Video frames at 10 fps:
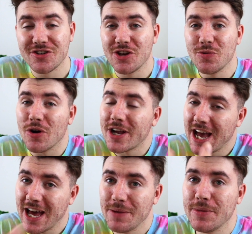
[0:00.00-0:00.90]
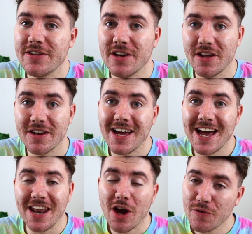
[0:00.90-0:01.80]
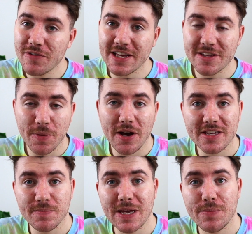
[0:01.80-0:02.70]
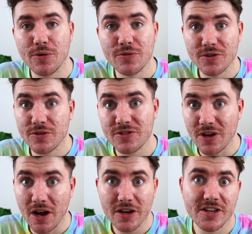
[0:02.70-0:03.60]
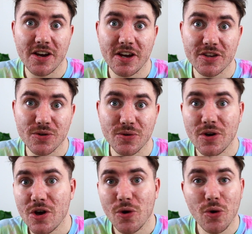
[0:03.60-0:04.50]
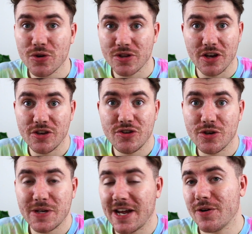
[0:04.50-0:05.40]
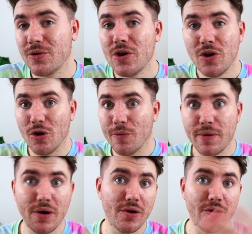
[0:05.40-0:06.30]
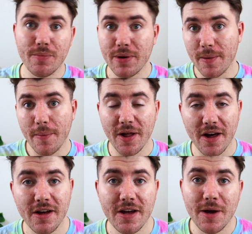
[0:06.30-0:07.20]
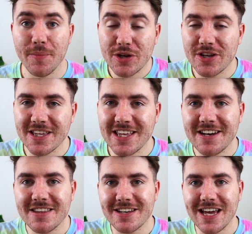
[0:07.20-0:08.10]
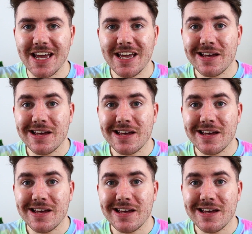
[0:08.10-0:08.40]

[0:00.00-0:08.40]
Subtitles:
show you what can be done, and hopefully inspire some people to start a side hustle or start a YouTube channel or blog or blah blah blah. Because at the end of the day,